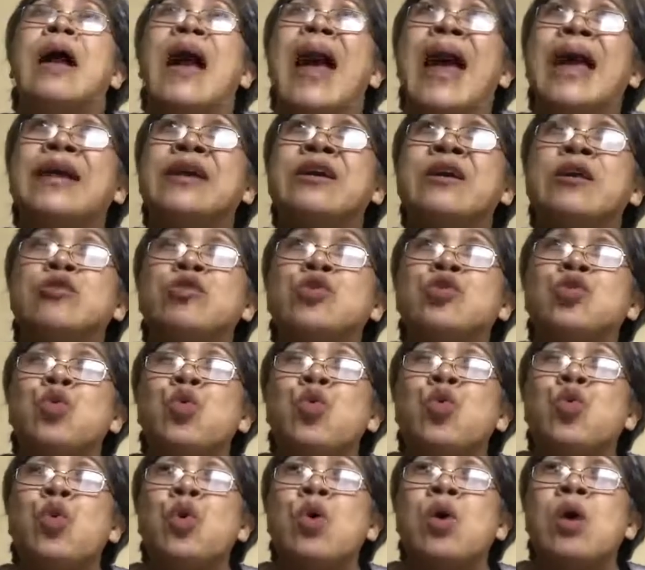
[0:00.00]
I go
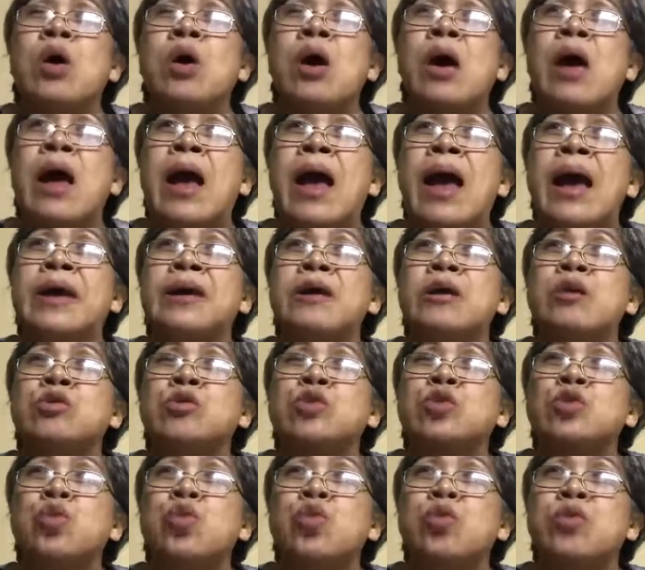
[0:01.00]
to
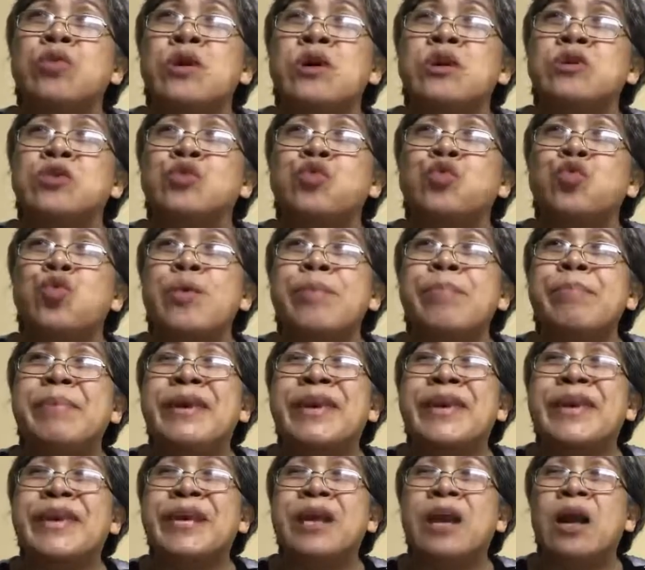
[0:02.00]
the
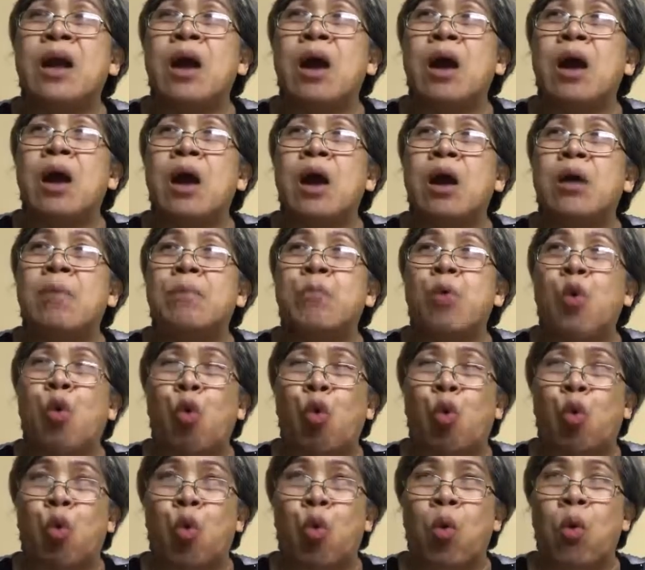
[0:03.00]
swimming
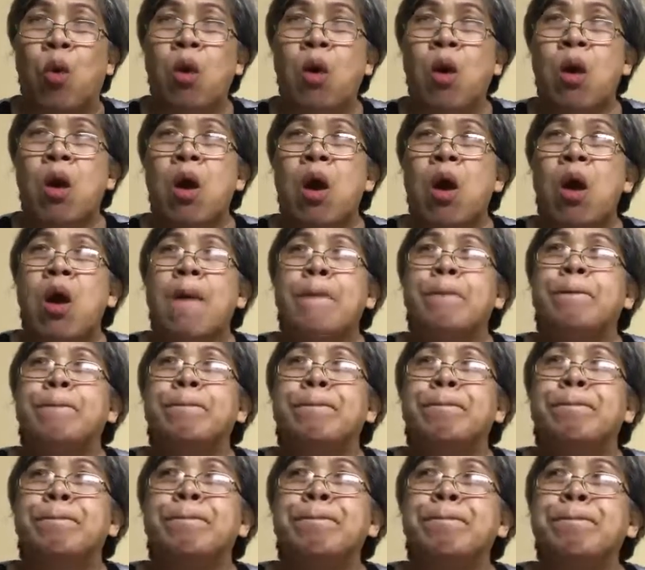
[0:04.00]
pool
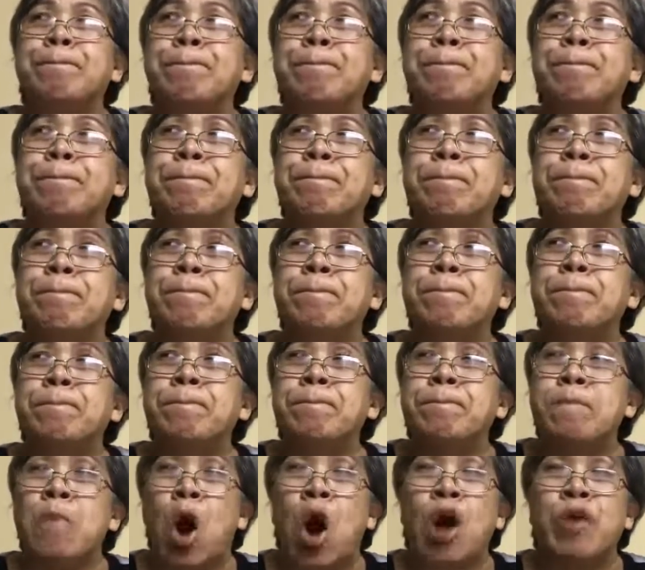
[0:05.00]

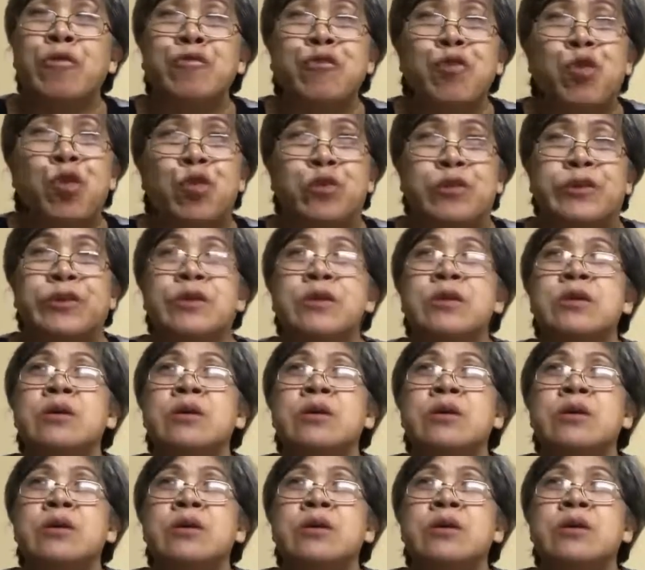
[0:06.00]
on foot.